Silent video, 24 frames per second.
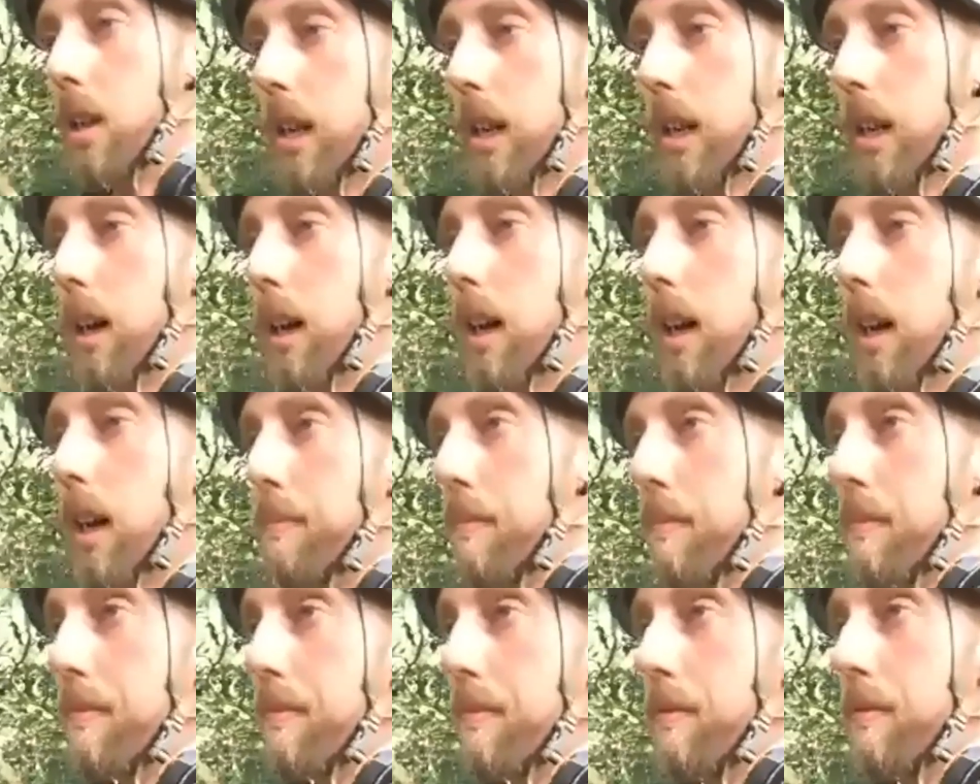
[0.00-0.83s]
Um,
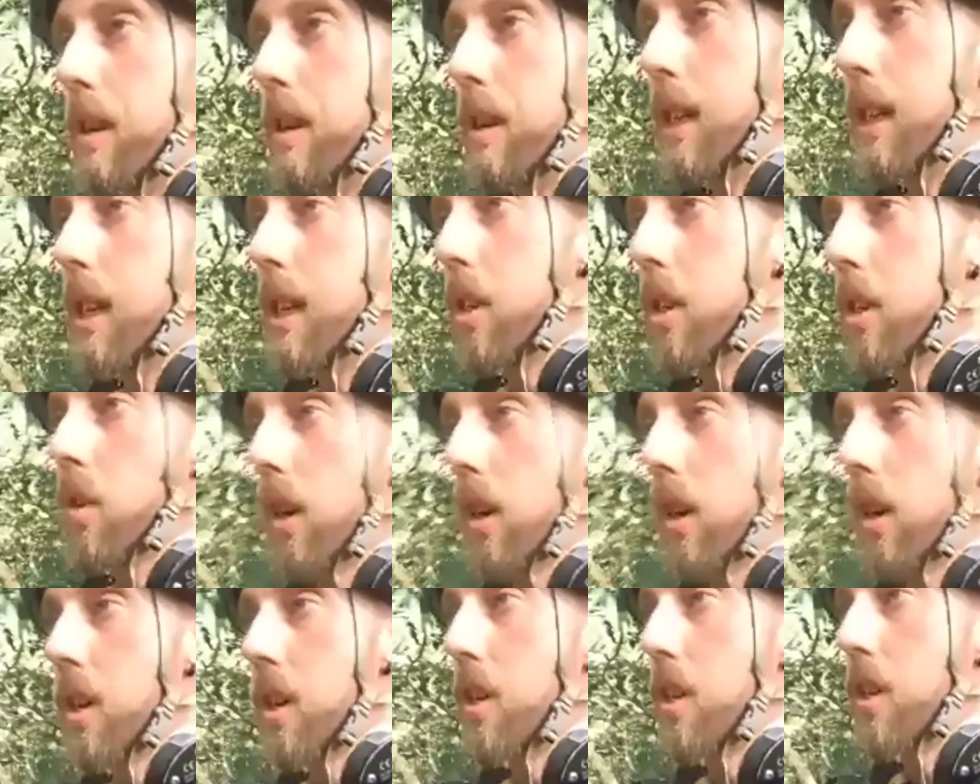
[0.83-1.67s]
really
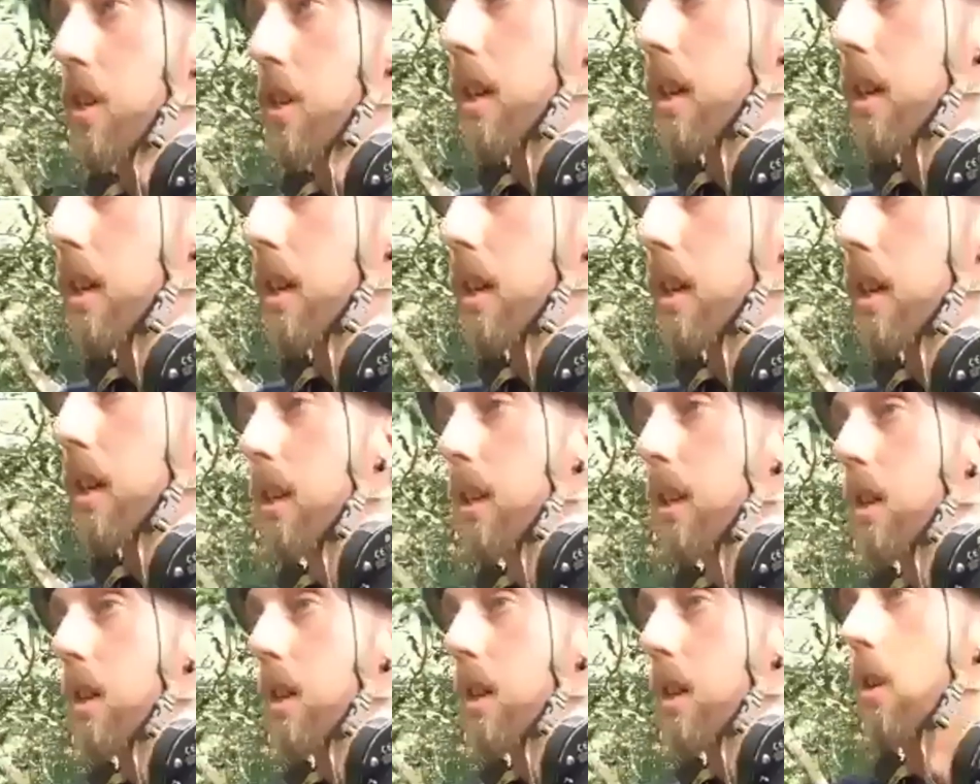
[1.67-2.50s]
interesting.
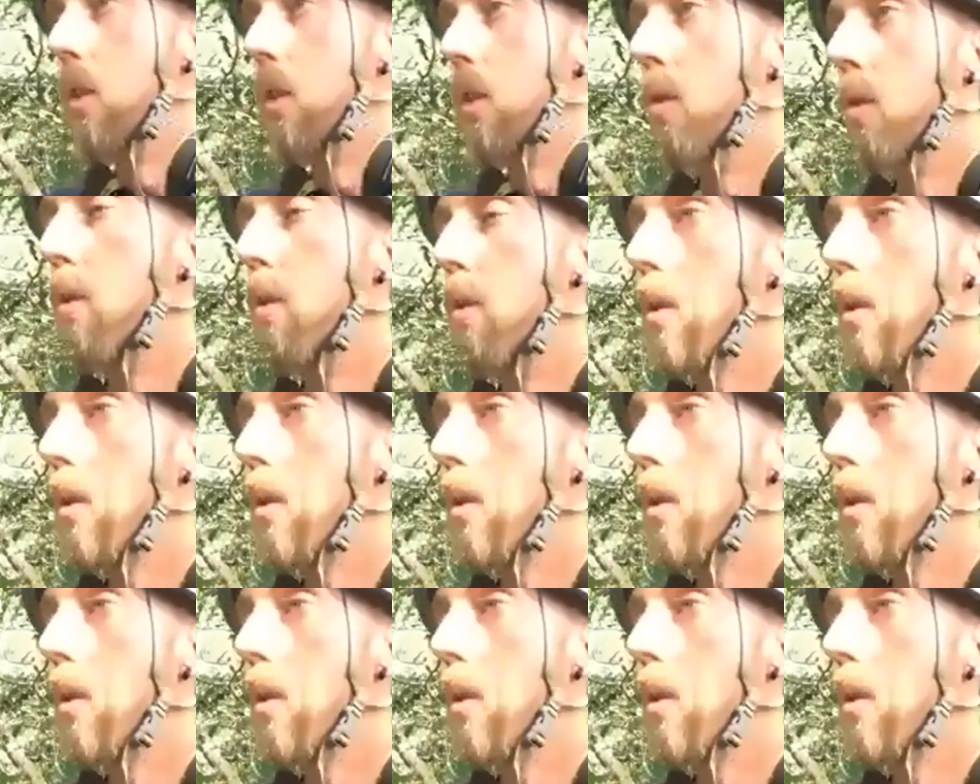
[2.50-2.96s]
So,